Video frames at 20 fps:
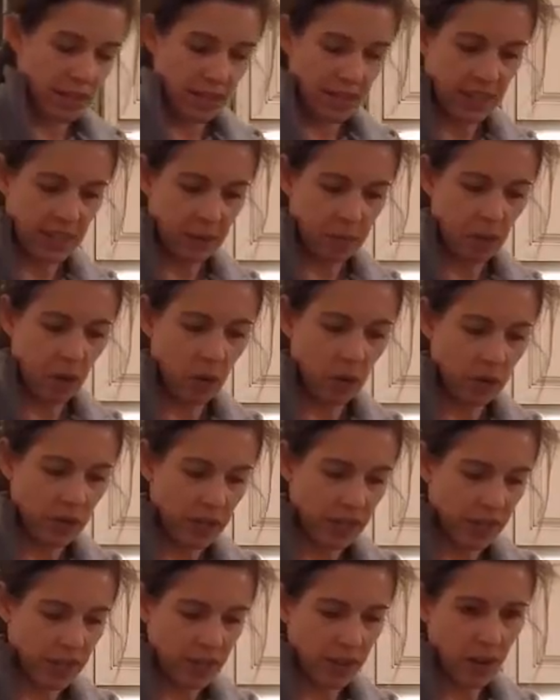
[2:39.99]
and I'm holding
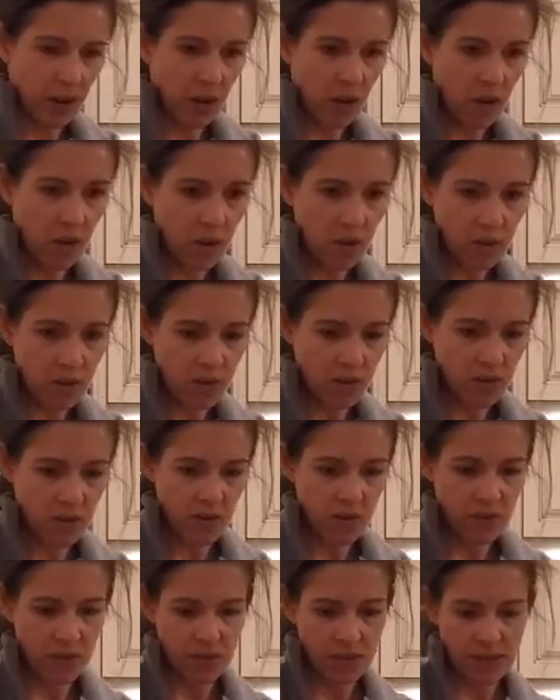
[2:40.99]
it all
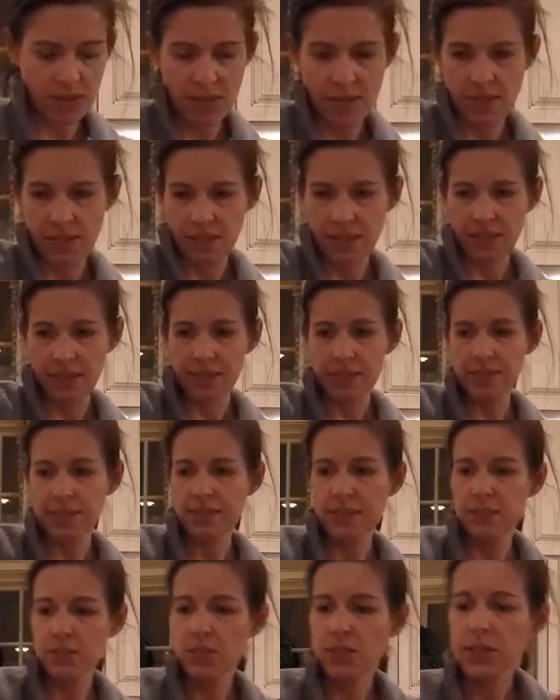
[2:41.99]
in the
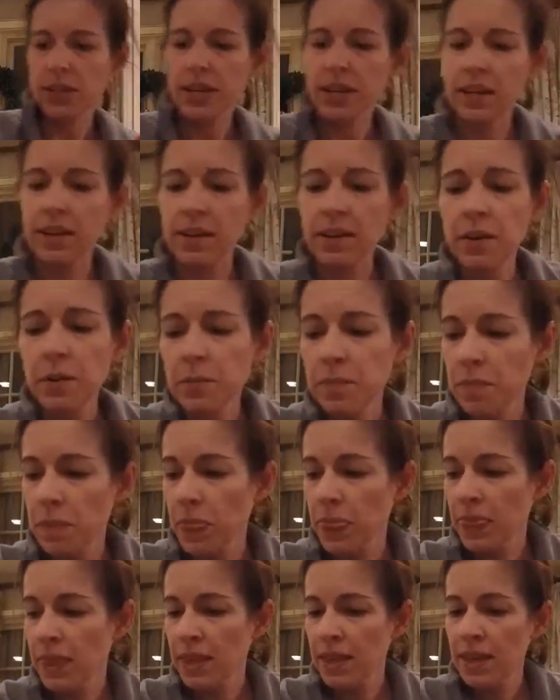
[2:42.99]
center here.
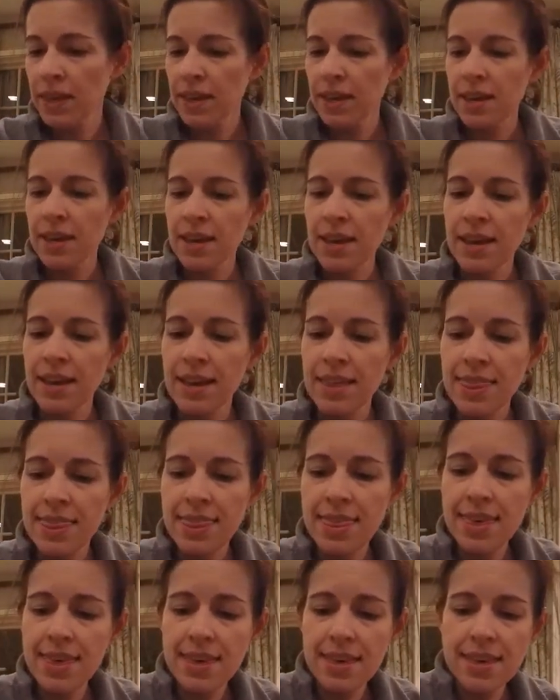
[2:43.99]
And
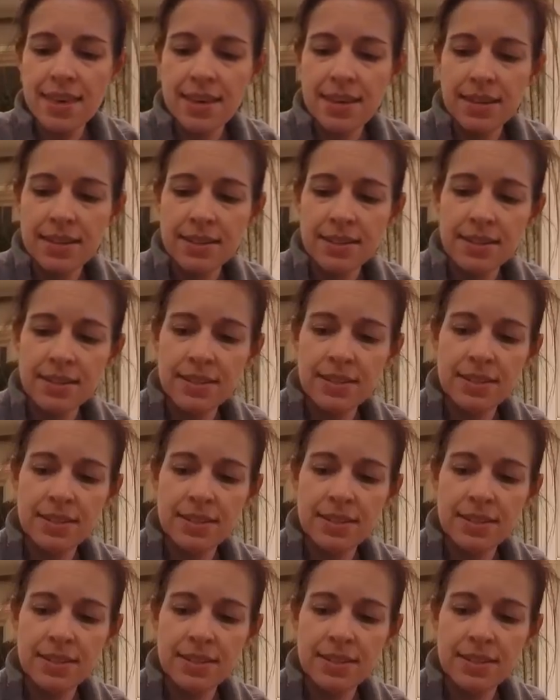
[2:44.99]
then